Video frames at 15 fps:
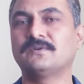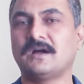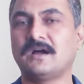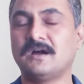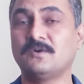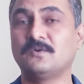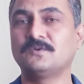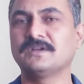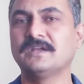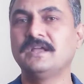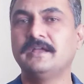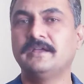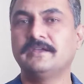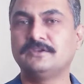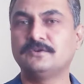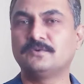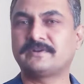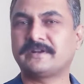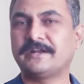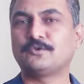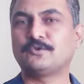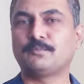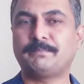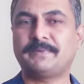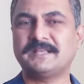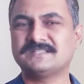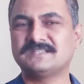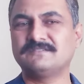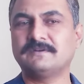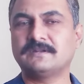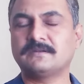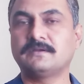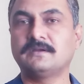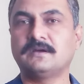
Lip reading: out, you try to press your